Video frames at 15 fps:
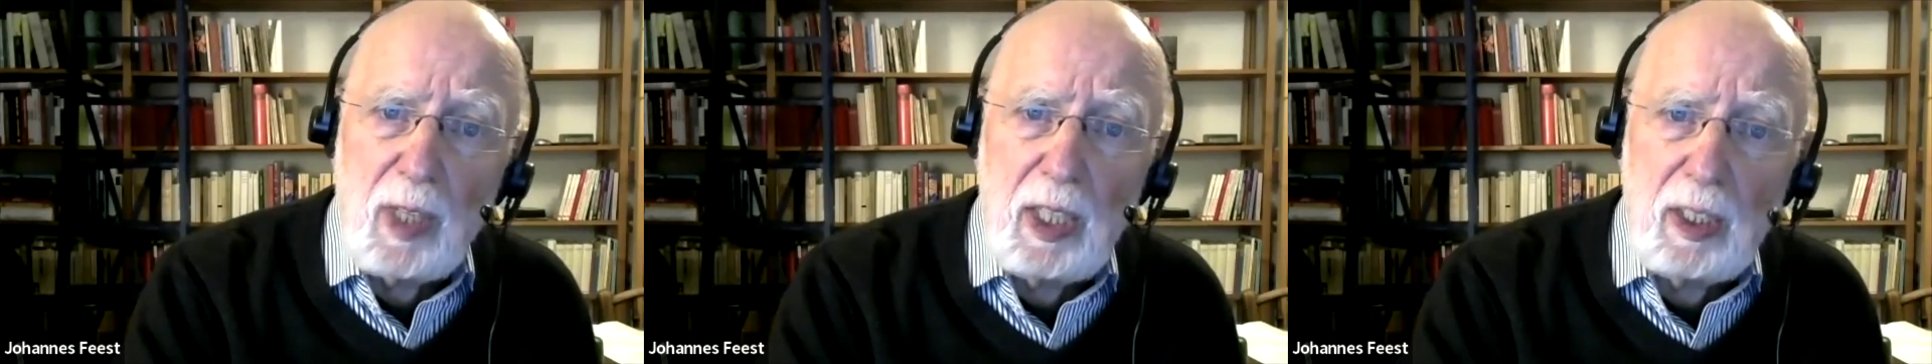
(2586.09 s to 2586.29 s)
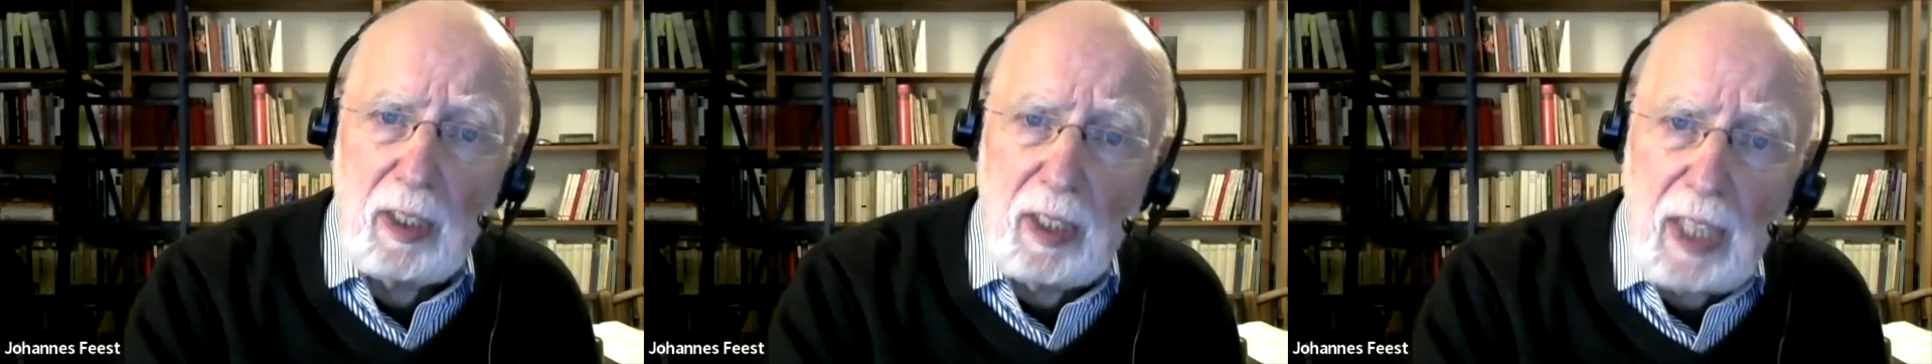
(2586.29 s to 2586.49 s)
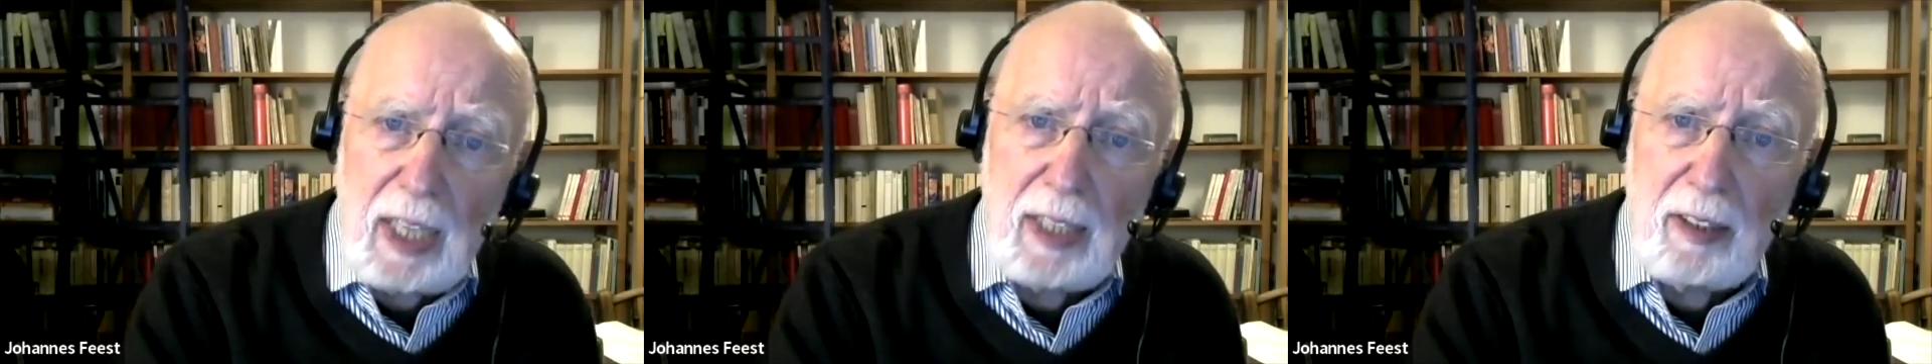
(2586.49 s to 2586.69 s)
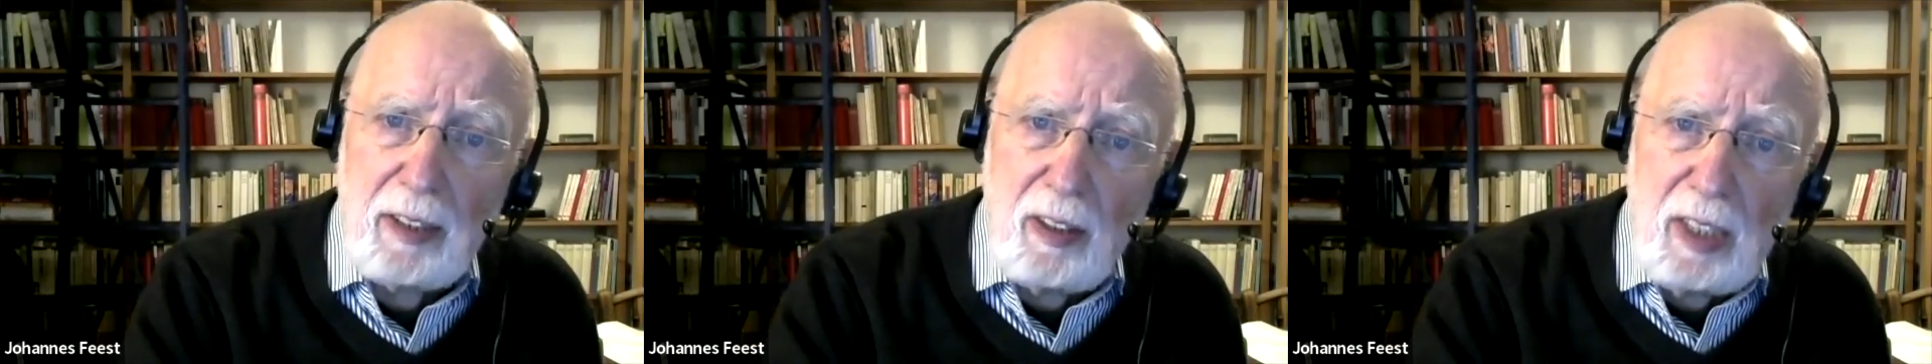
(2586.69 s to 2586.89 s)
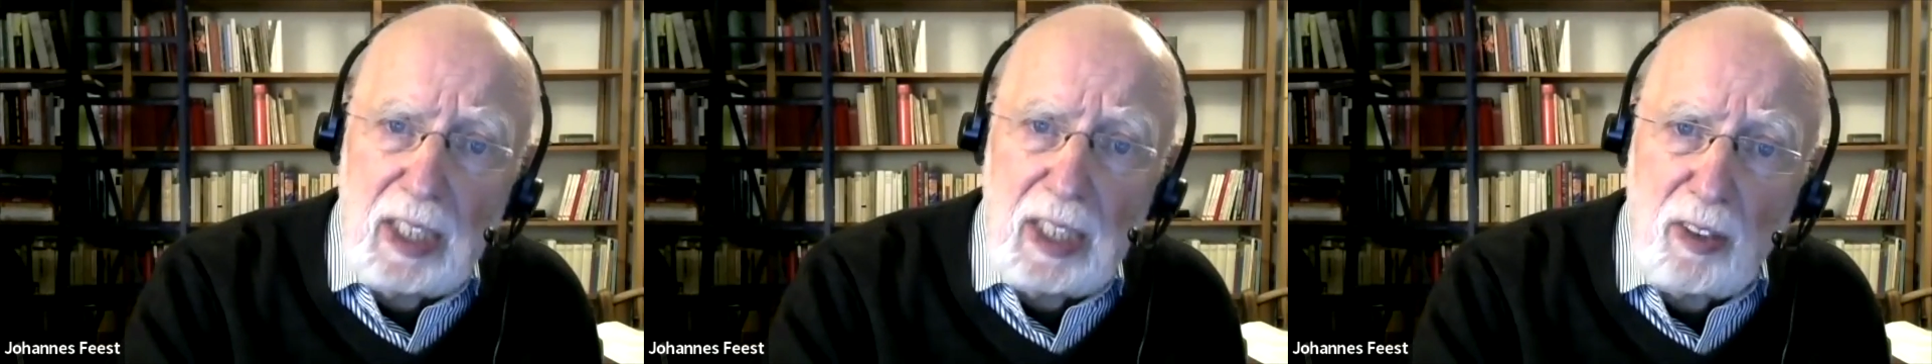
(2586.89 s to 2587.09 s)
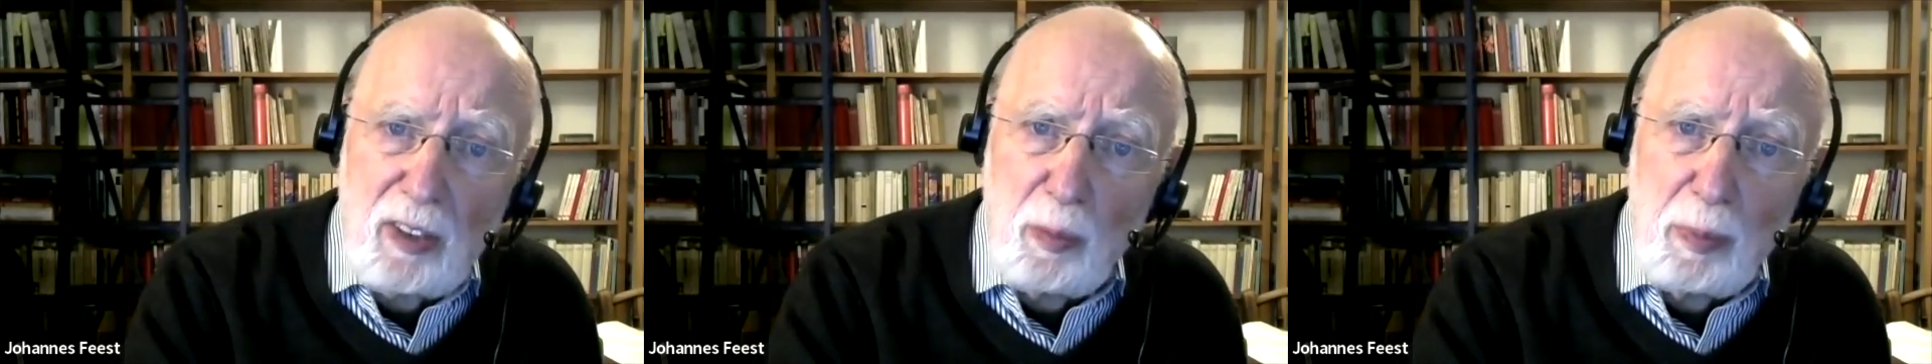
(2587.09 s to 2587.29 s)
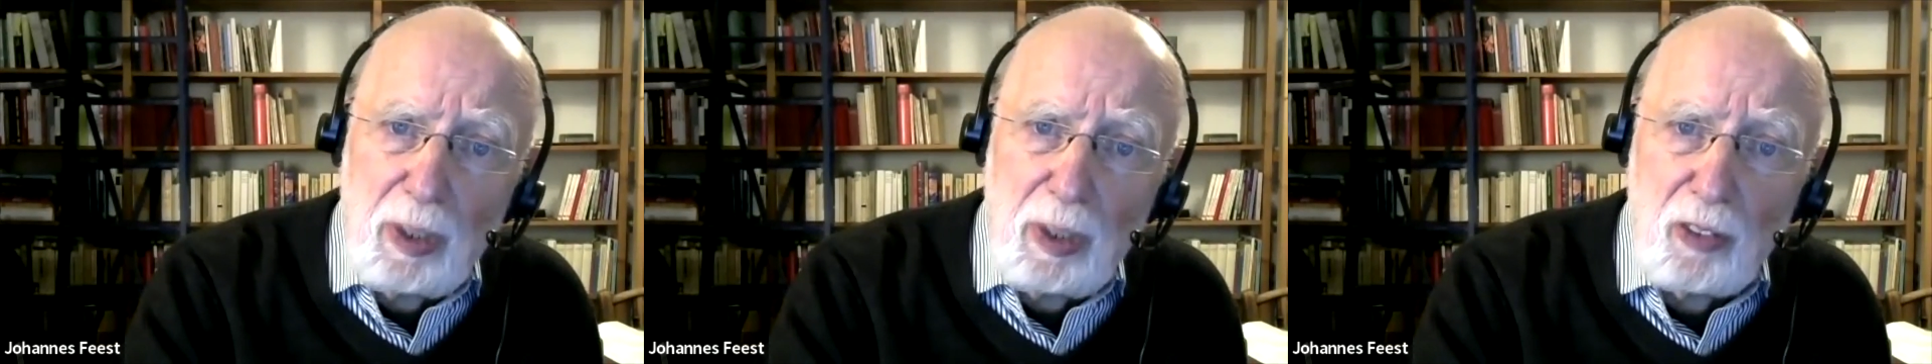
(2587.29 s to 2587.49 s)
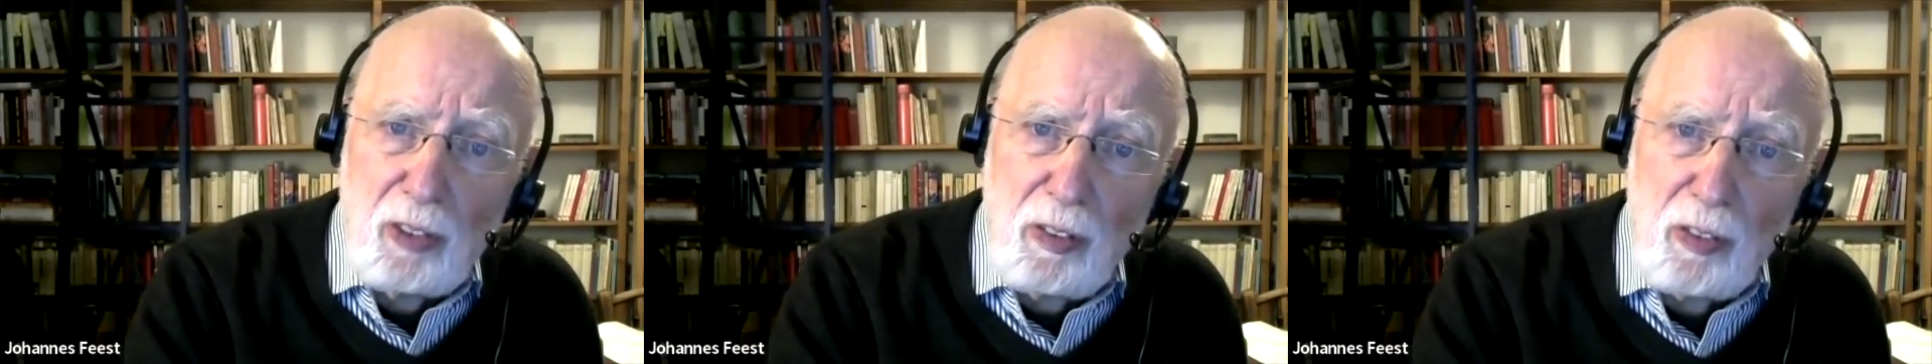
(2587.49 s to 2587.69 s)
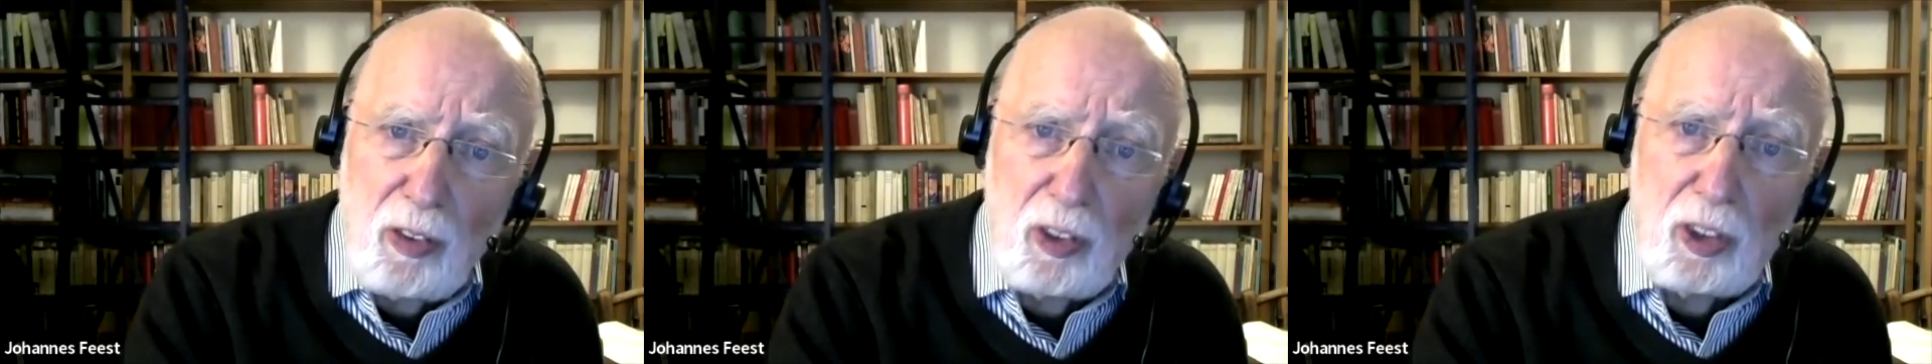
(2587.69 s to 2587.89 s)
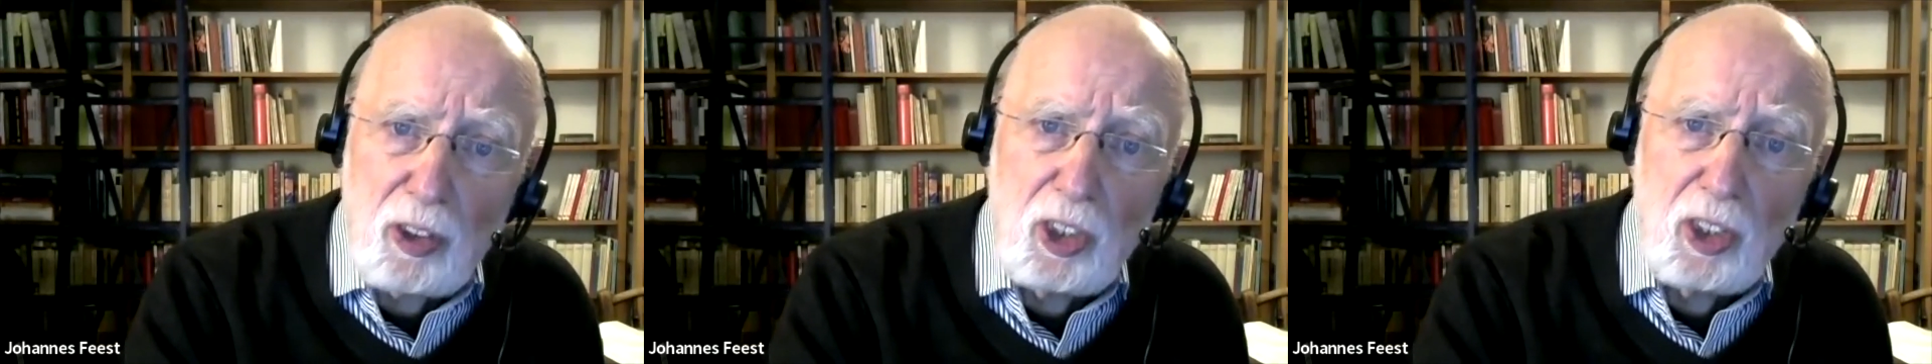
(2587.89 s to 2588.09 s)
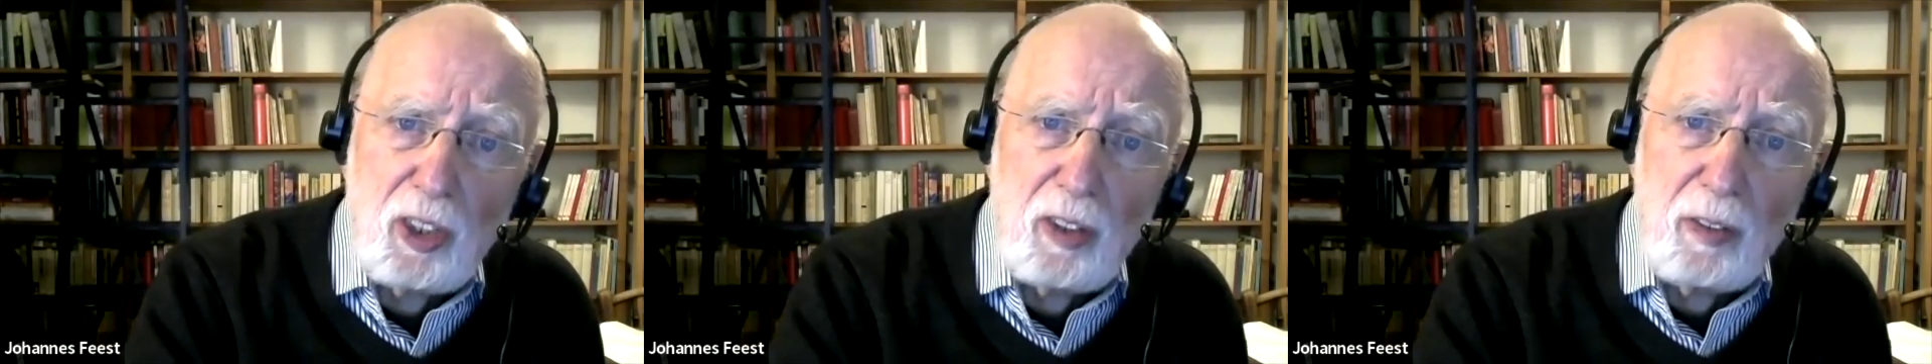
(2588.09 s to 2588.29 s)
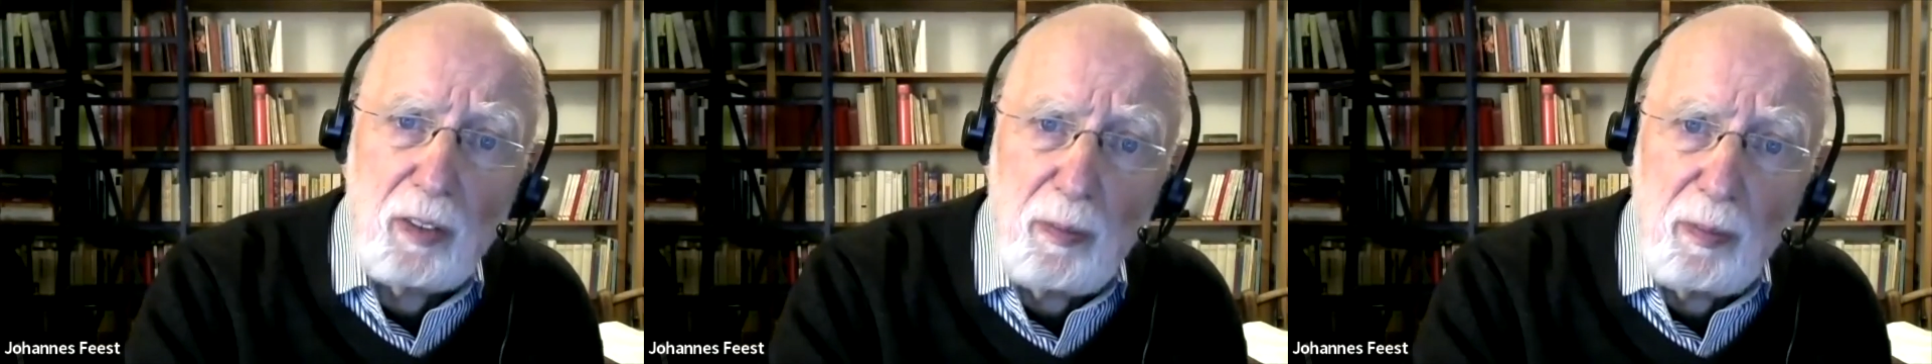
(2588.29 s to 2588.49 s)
And that need to be researched